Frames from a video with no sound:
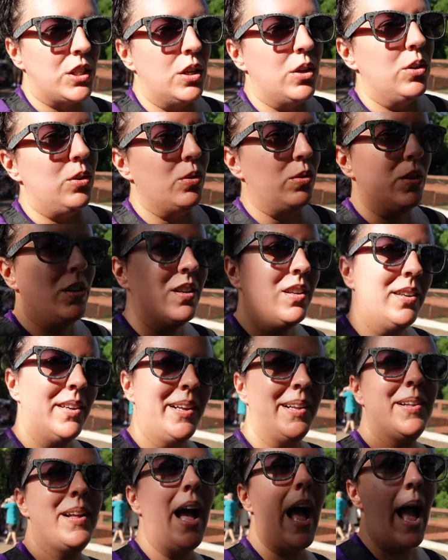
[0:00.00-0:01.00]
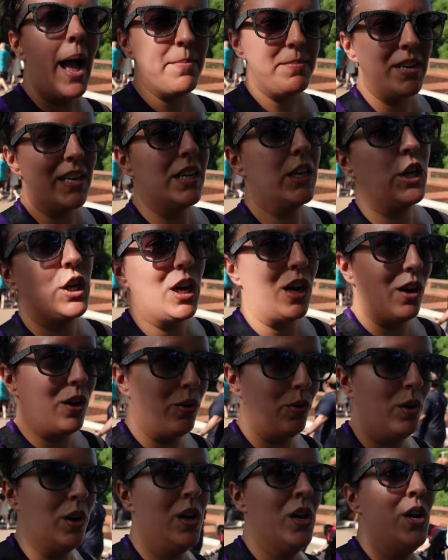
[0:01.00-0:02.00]
So I'm gonna go
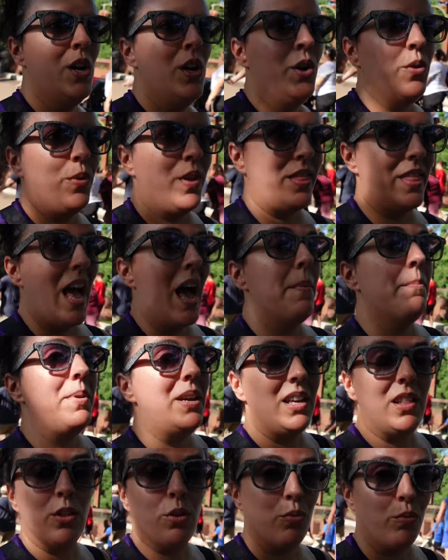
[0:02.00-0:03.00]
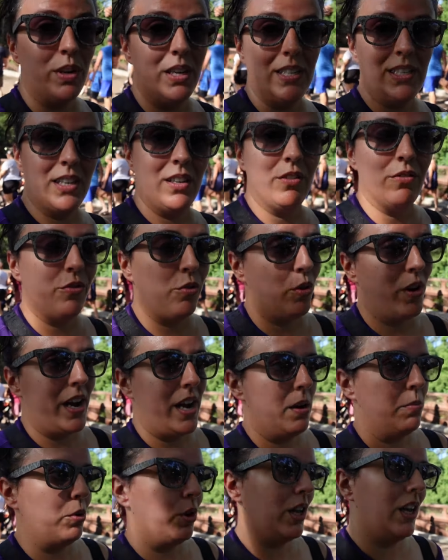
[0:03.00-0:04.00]
with that being the reason for
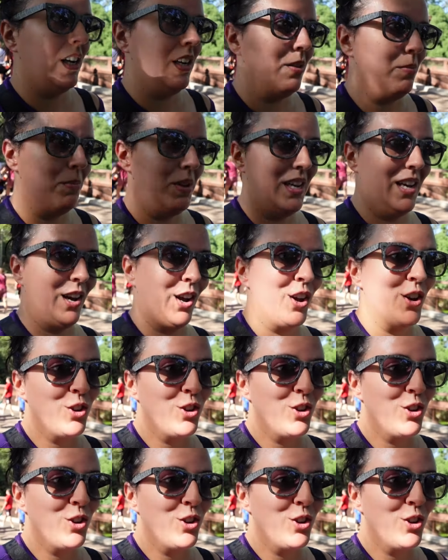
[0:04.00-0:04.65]
Animal Kingdom being